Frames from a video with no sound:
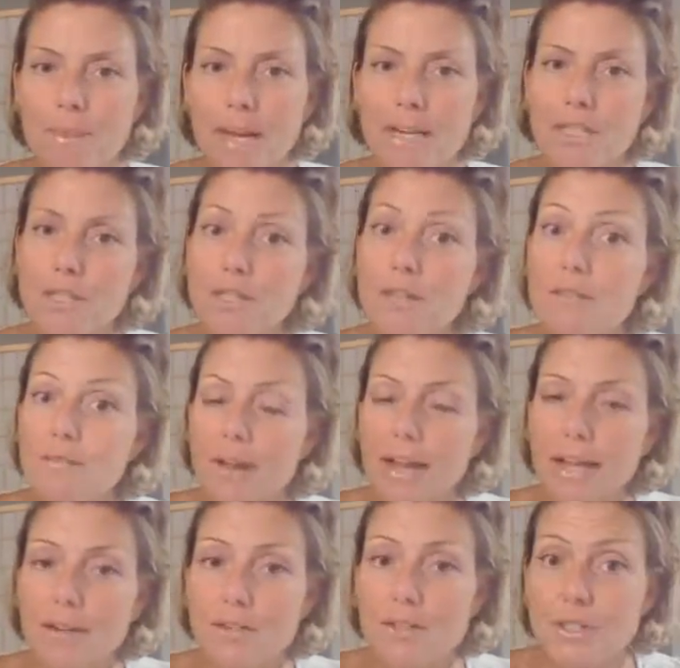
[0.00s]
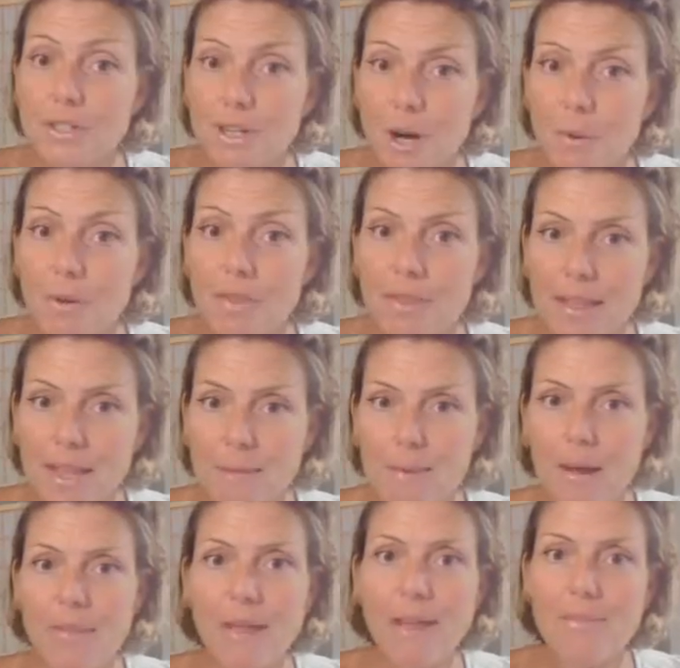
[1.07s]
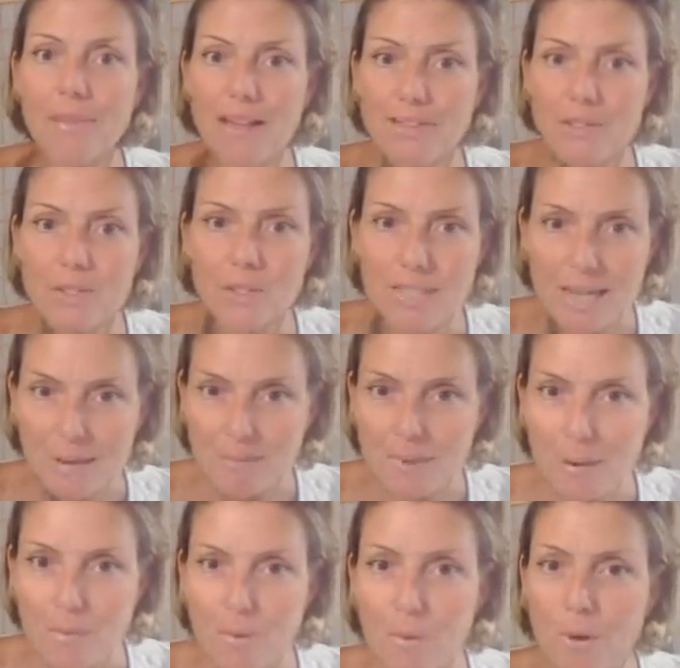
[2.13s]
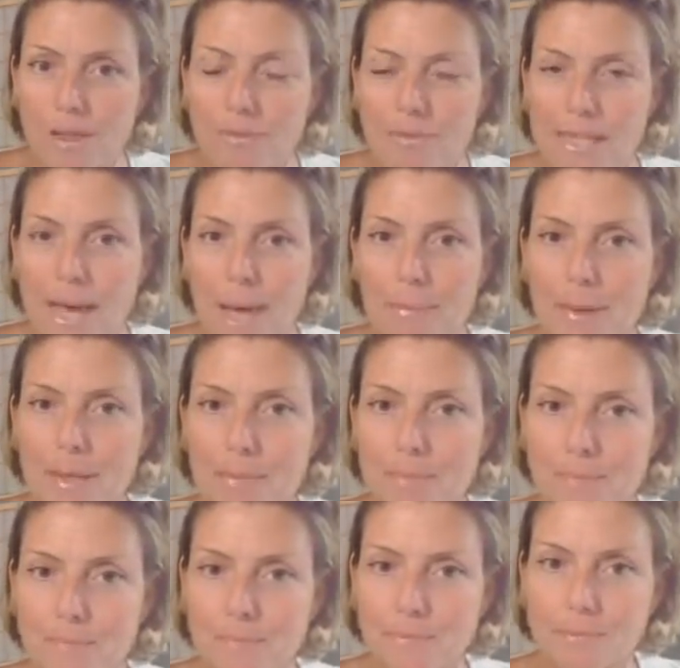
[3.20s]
I just invite you to go and think about that. That's step number 1 of tapping.